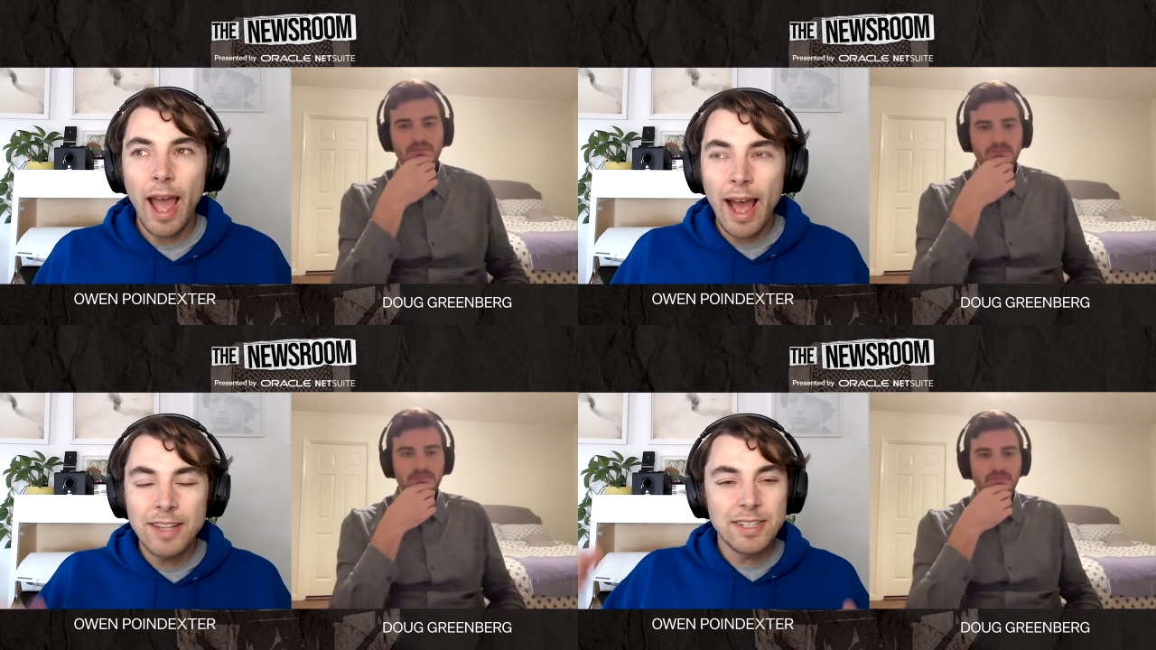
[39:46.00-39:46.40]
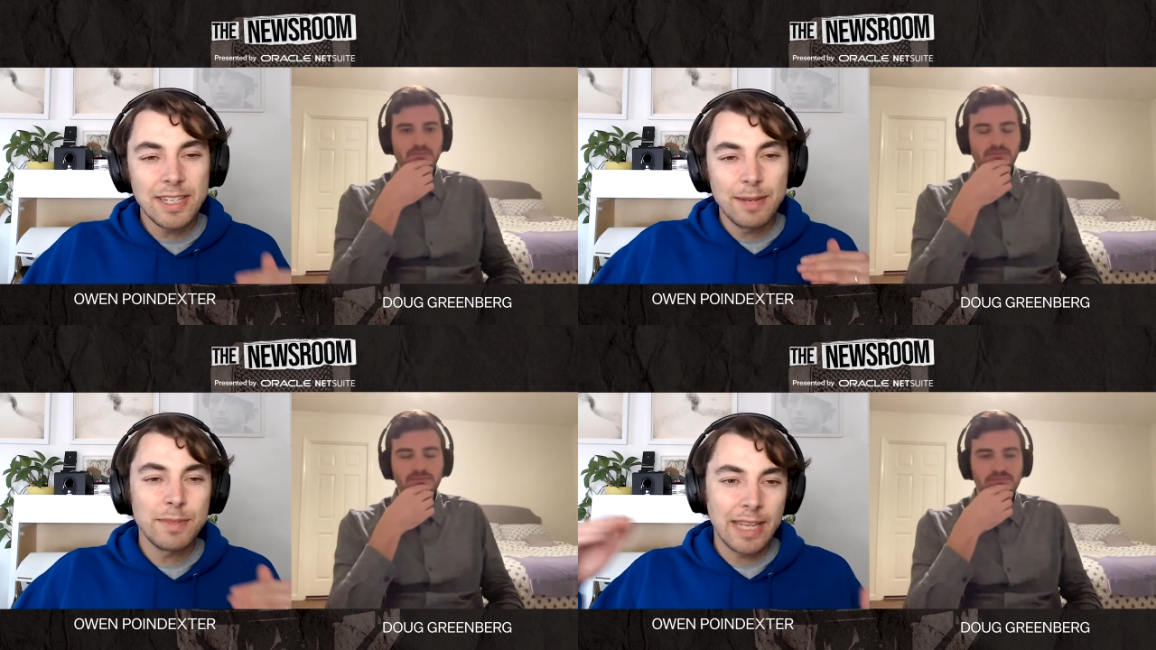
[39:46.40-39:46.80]
Speaker 1: as
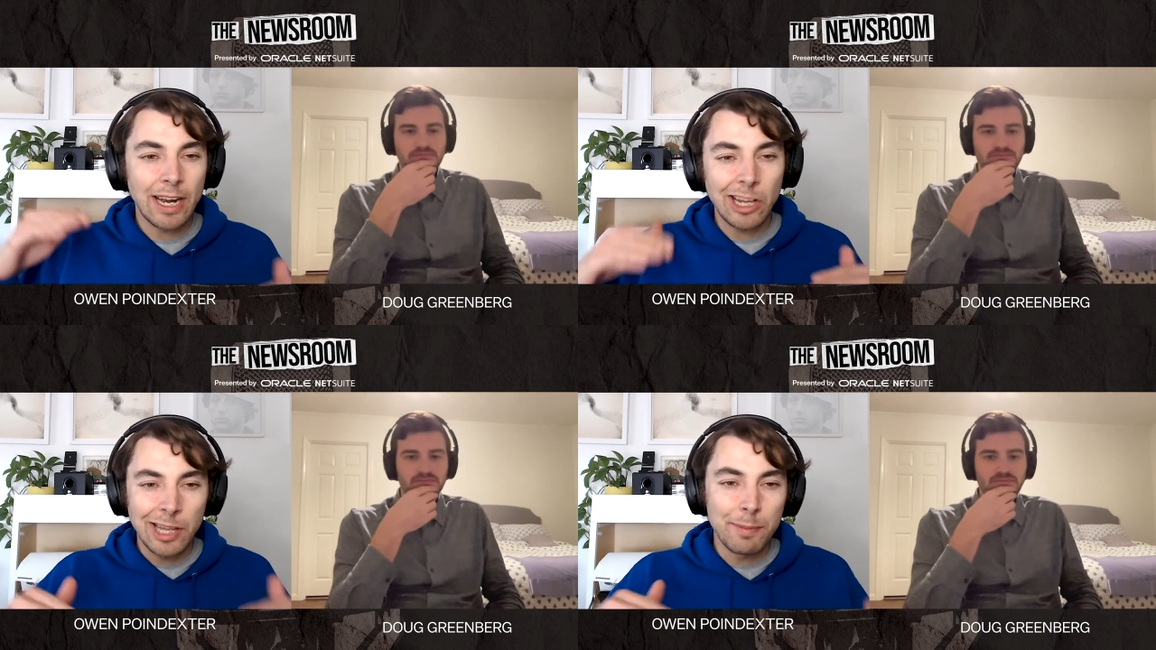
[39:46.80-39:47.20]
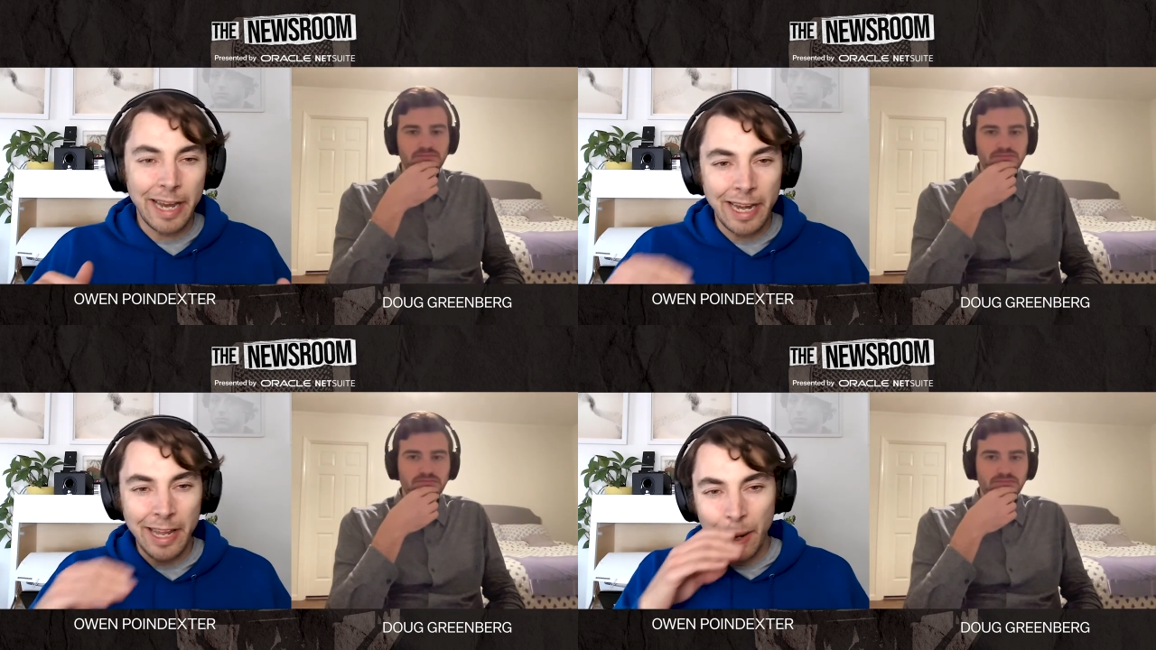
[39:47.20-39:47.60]
teams get
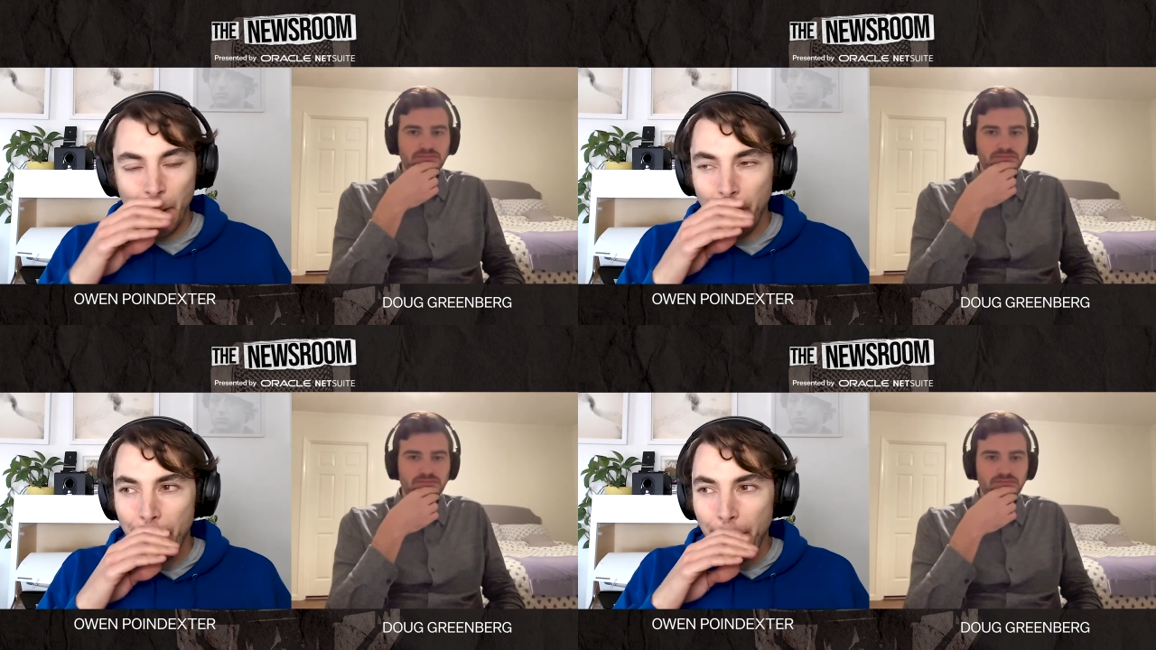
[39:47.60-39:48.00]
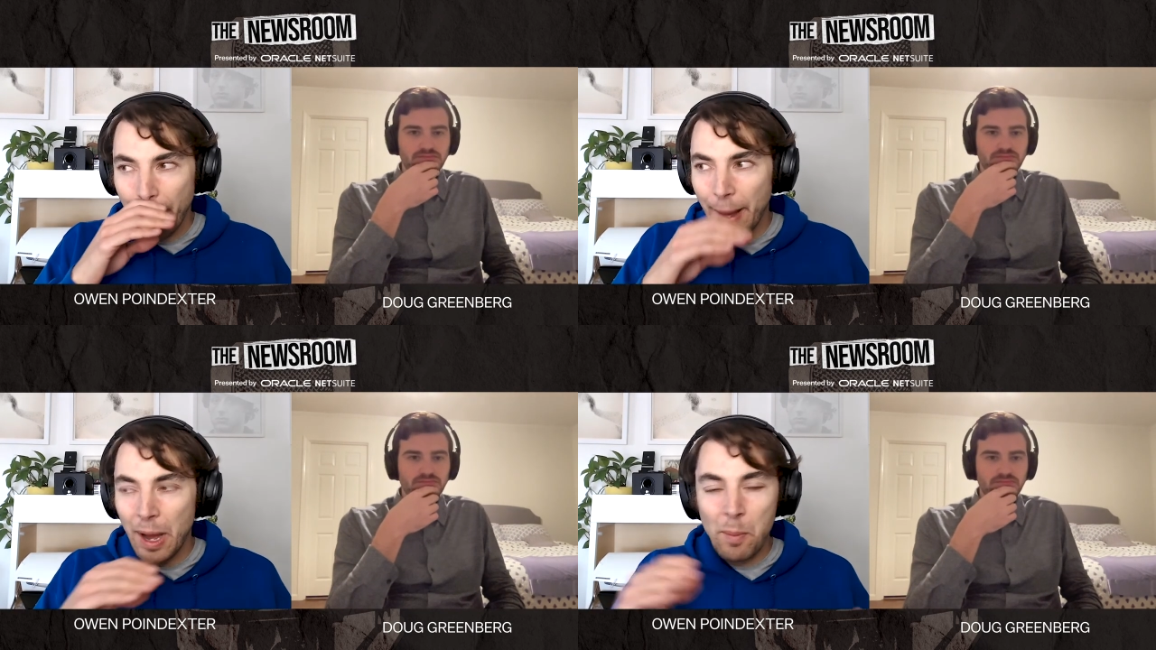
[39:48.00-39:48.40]
eliminated,
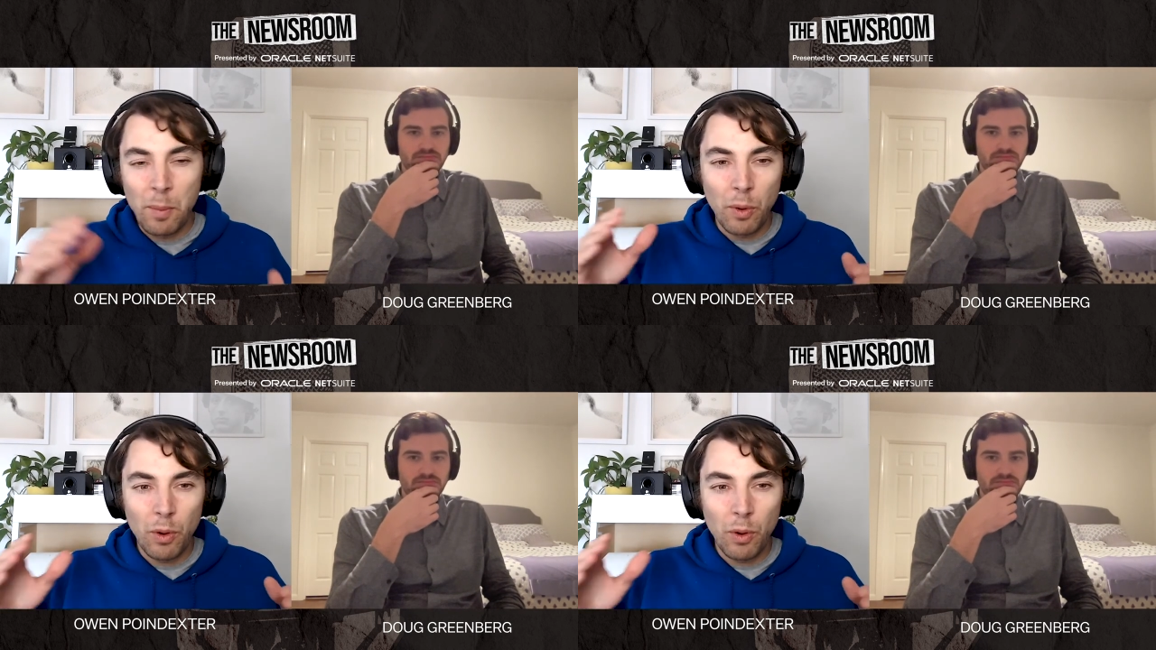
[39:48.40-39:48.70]
um,